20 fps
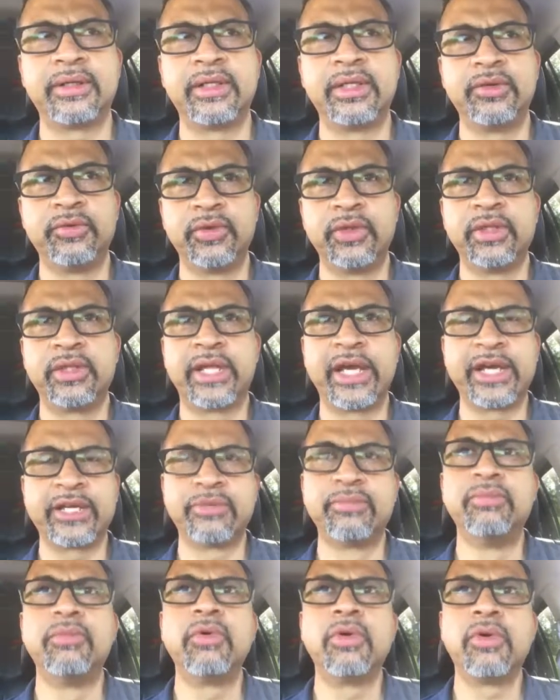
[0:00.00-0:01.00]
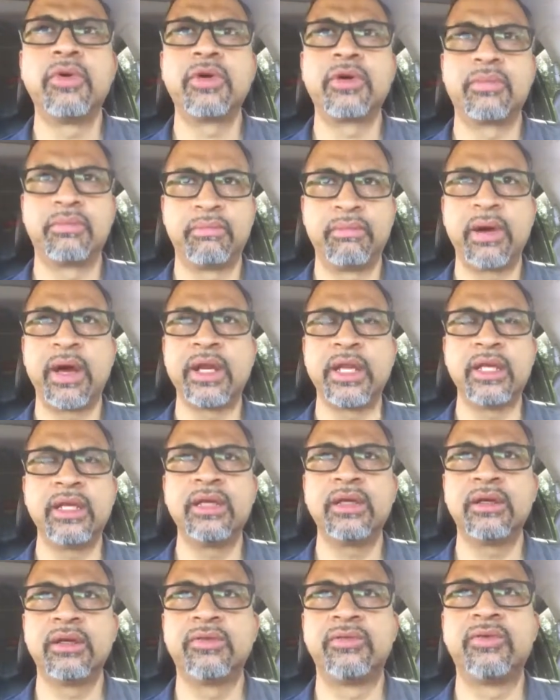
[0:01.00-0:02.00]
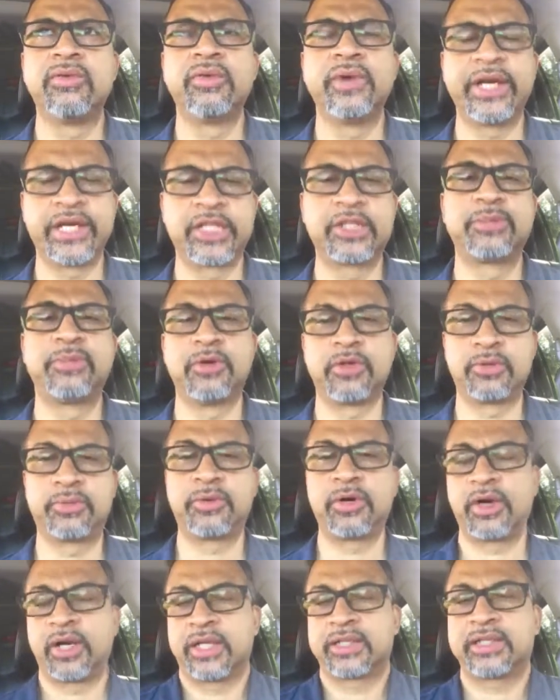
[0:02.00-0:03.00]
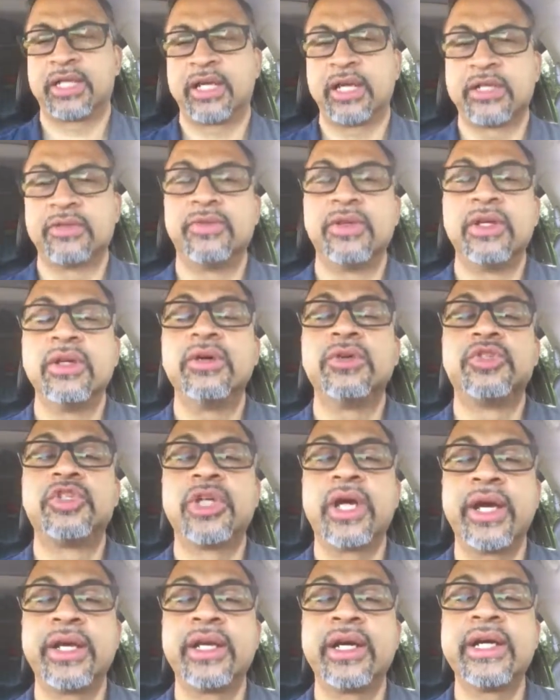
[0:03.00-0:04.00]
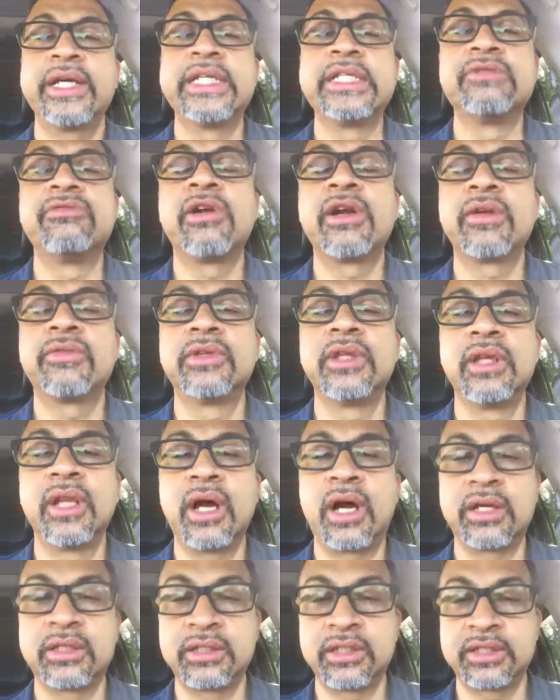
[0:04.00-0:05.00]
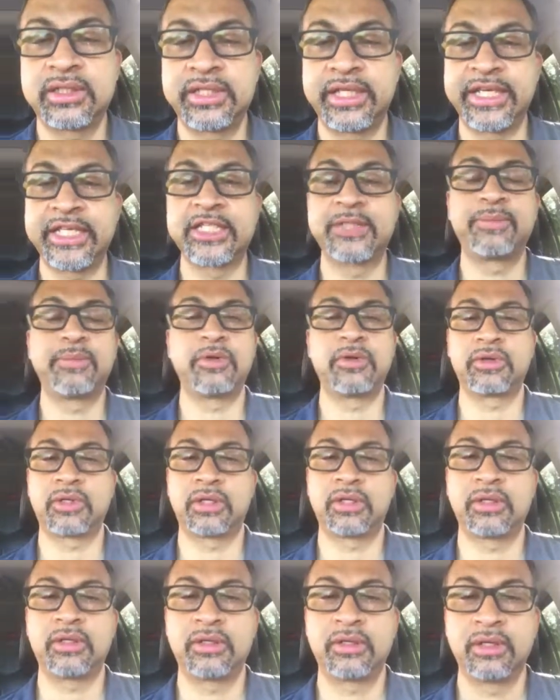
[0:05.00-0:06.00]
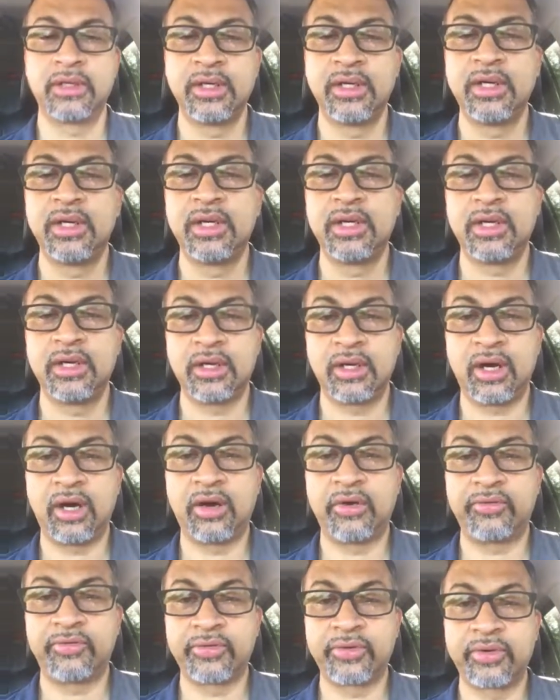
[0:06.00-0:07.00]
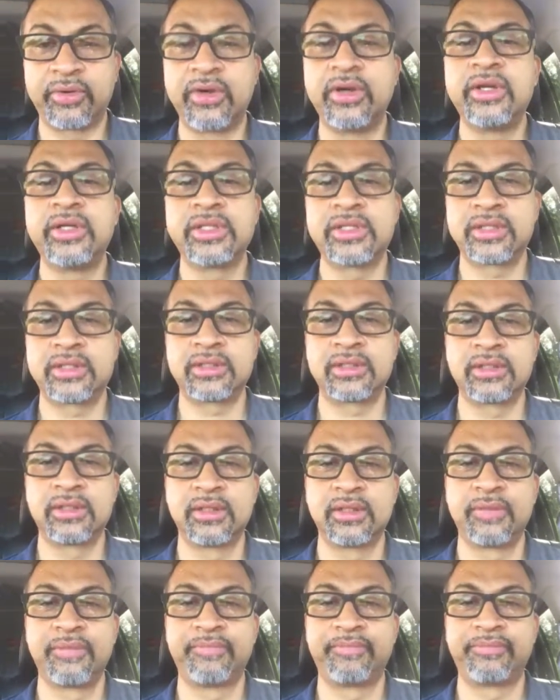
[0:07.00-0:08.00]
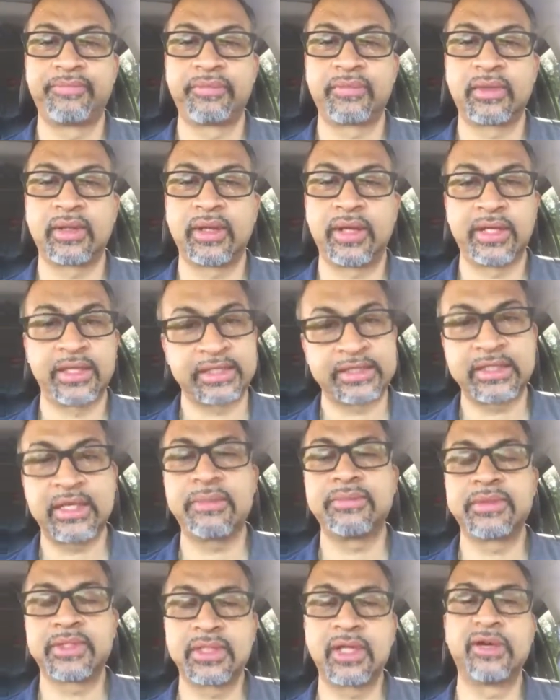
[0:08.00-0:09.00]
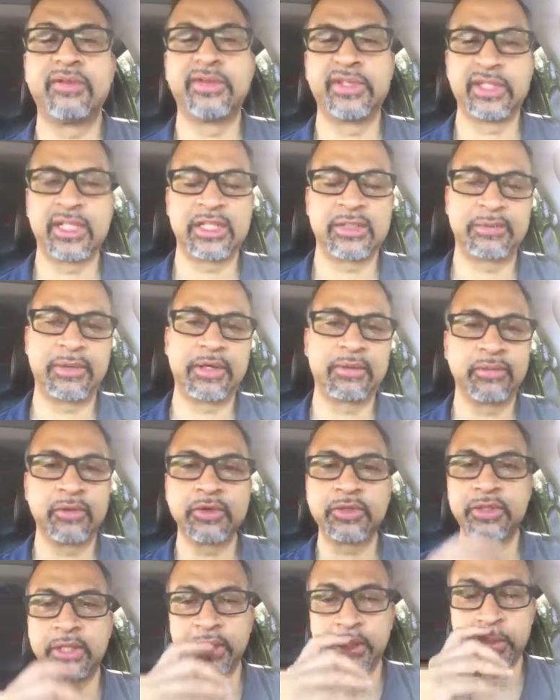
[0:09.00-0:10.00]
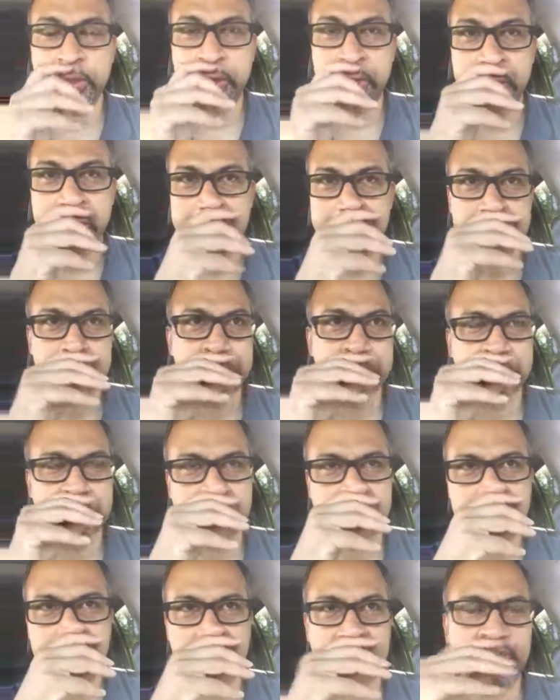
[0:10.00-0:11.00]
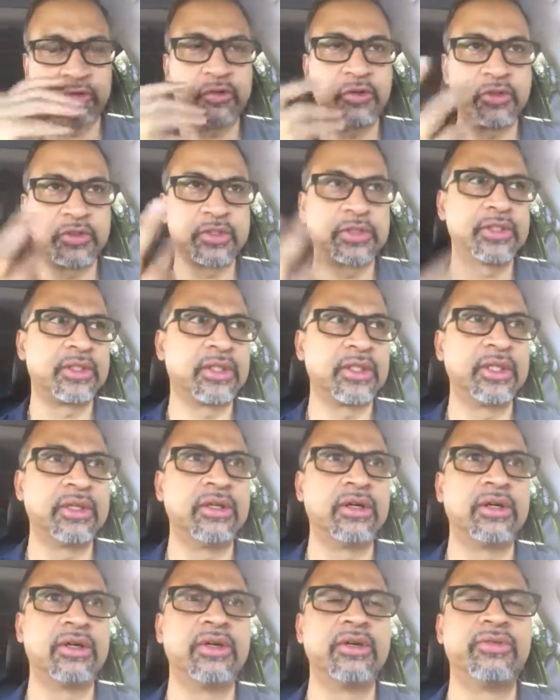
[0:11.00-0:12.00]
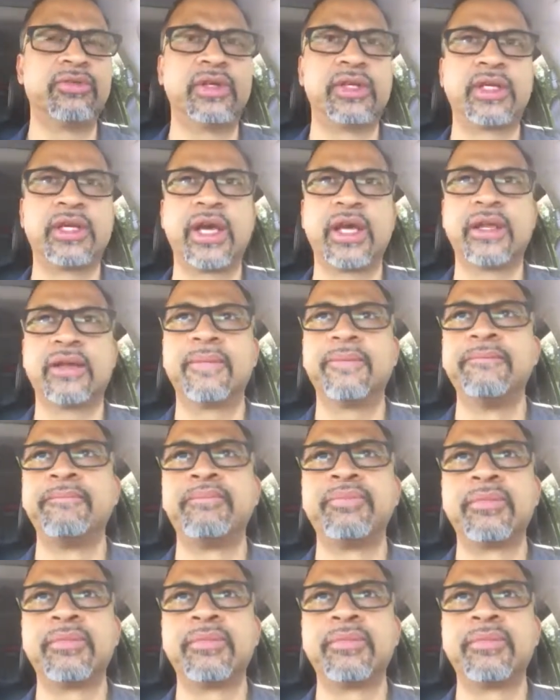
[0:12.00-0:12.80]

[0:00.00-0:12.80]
you will get more money if you export products. And as we know, China is one of the largest exporter of goods and some services, but mostly goods. So of course, if it can